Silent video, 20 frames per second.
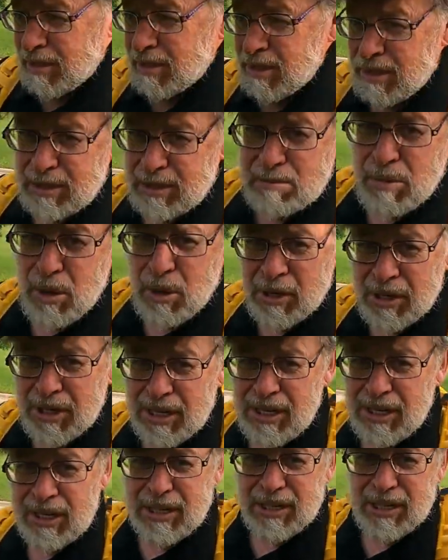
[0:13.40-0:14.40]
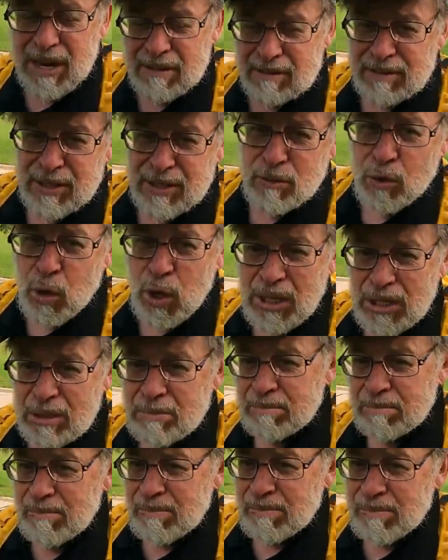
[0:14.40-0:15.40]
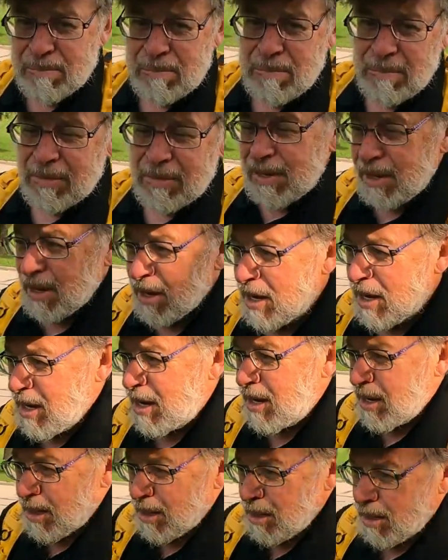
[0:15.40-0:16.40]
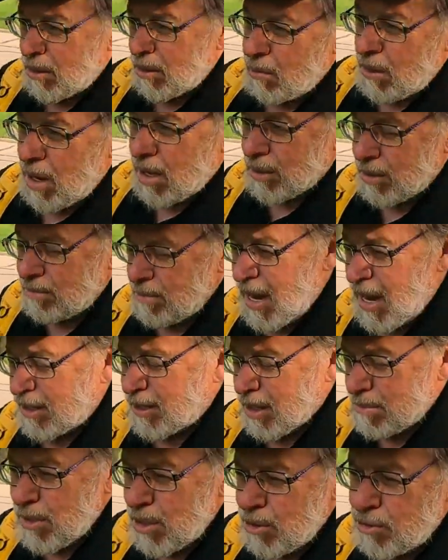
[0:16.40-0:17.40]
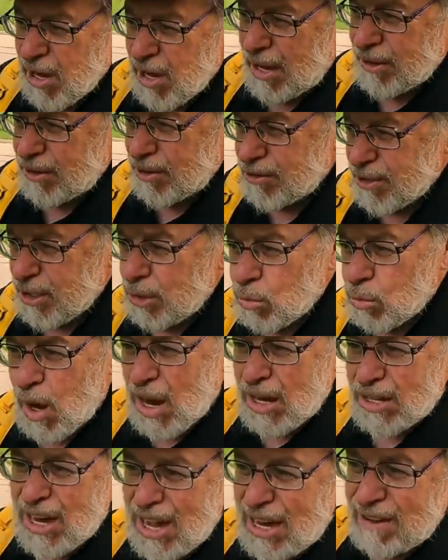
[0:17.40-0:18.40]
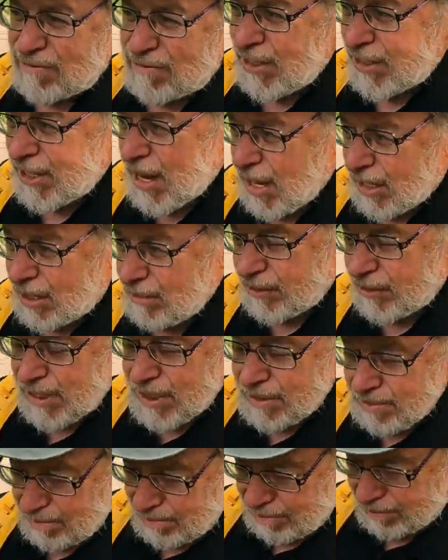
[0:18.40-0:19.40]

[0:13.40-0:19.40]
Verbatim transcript: Good morning, everyone. Welcome back to Moose Henderson Wildlife Photography.